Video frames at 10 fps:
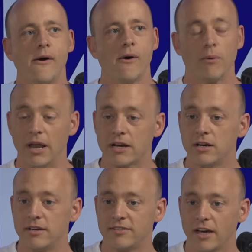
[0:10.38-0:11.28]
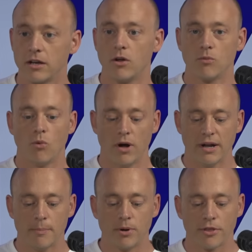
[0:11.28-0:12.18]
Well, I couldn't settle on one.
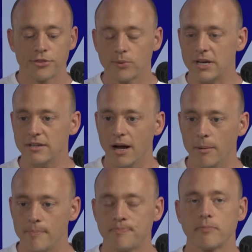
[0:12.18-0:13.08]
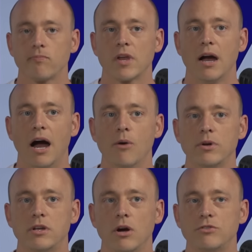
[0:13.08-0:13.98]
I put three down. I
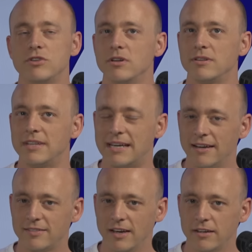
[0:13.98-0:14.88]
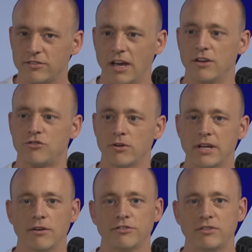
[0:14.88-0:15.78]
would go to the kick six at Jordan
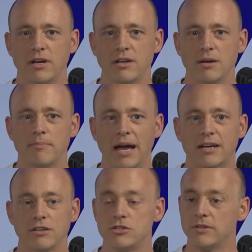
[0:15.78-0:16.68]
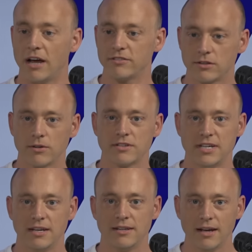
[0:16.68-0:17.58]
Hare Stadium back in
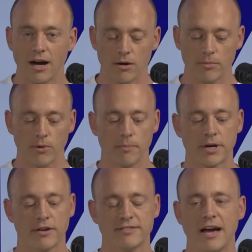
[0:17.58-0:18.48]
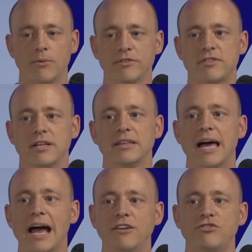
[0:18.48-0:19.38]
2013 in the Iron Bowl because that was the
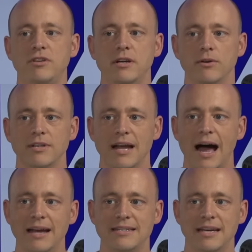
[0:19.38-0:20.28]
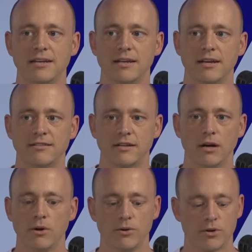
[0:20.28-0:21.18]
last year that I didn't get to
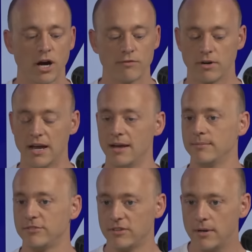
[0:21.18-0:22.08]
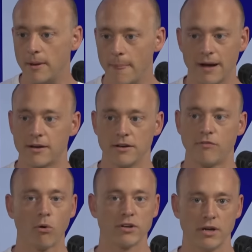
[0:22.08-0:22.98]
go cover games. I couldn't
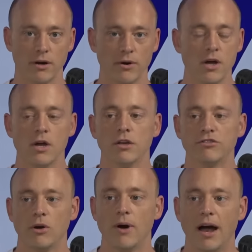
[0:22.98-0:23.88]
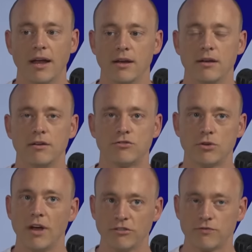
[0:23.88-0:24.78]
afford to go. So I
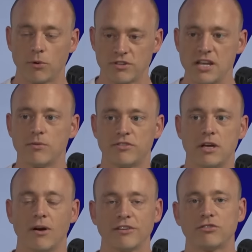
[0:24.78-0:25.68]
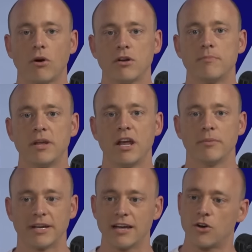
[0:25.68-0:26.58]
2014 was the year I started being
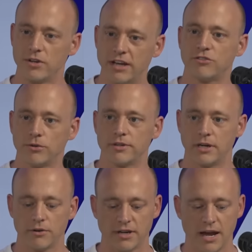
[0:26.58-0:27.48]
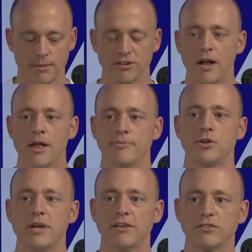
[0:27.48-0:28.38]
able to get credentialed and go to games.
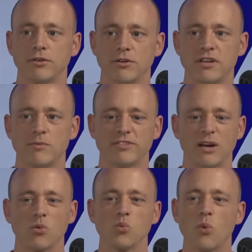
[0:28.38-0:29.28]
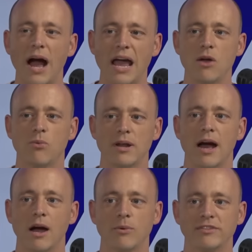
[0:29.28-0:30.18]
2013 was like right when
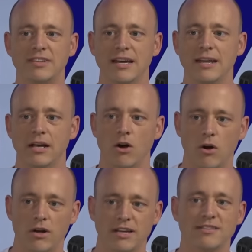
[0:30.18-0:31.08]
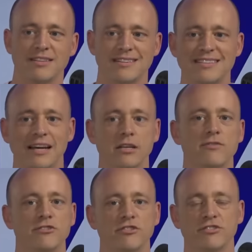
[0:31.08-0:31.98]
I was getting into the
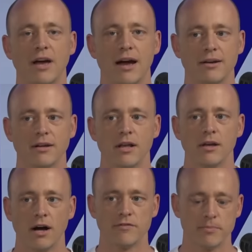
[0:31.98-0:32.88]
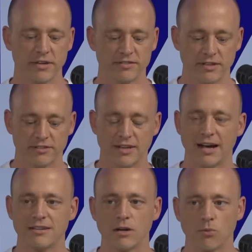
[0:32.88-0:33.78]
television side of the business, and
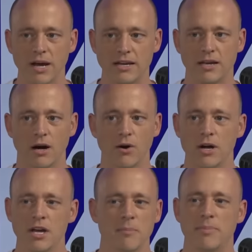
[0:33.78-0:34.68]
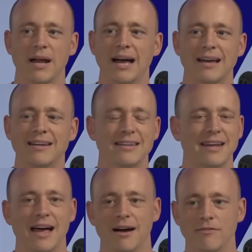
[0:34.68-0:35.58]
I'd done radio, but I, I didn't
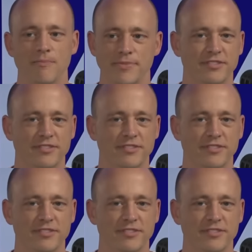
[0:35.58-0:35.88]
have the